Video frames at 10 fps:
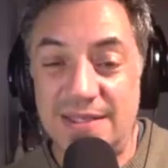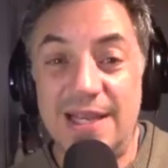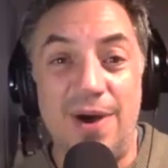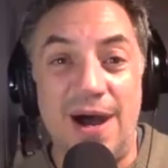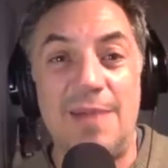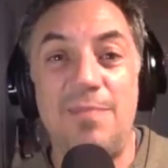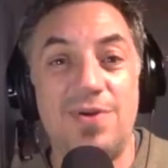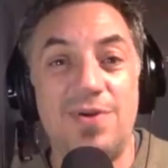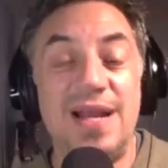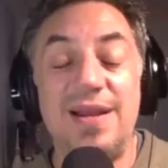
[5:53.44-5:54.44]
the casino
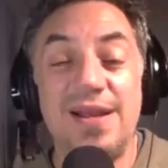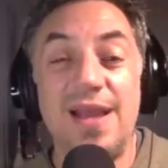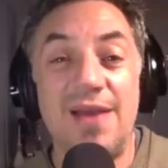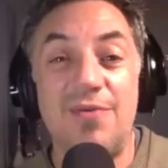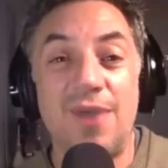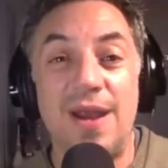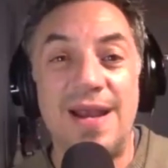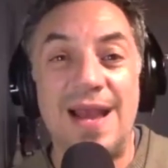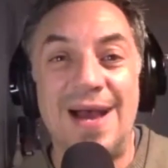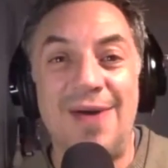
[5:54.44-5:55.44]
I'm bartending at
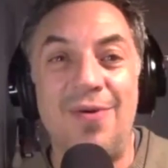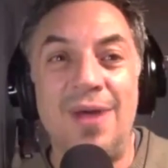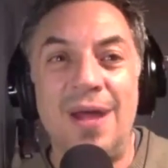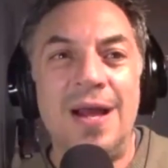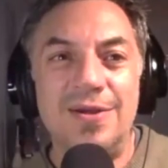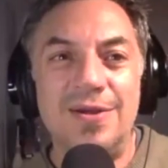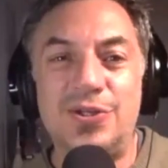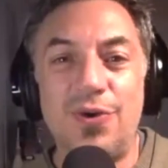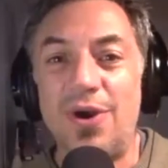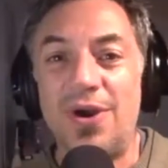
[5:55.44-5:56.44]
right now.
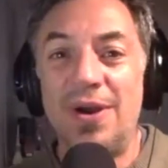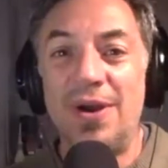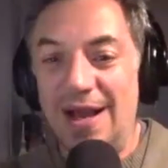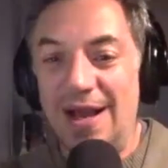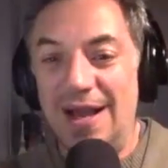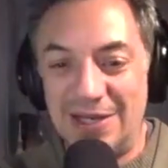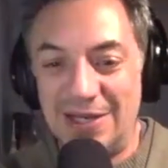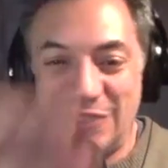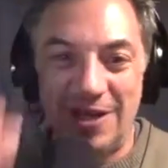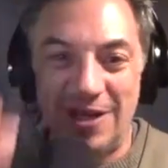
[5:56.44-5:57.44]
Sure,
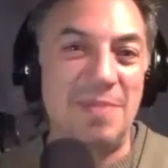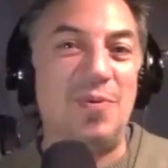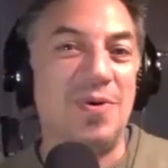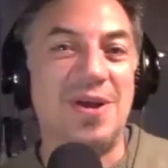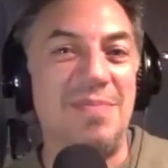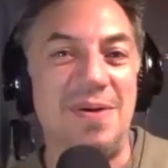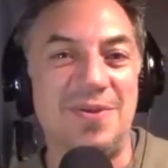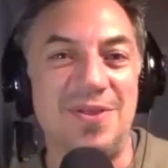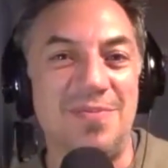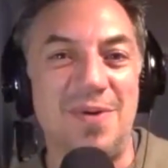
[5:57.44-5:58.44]
initially people will
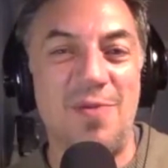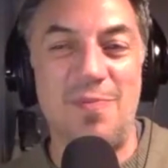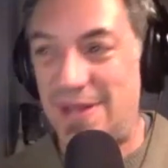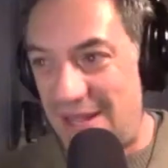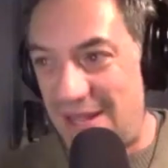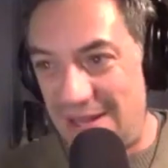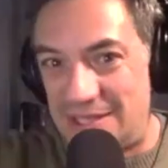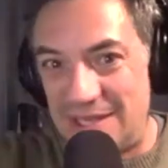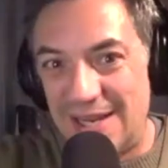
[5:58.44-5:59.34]
come up to the bar, but then they're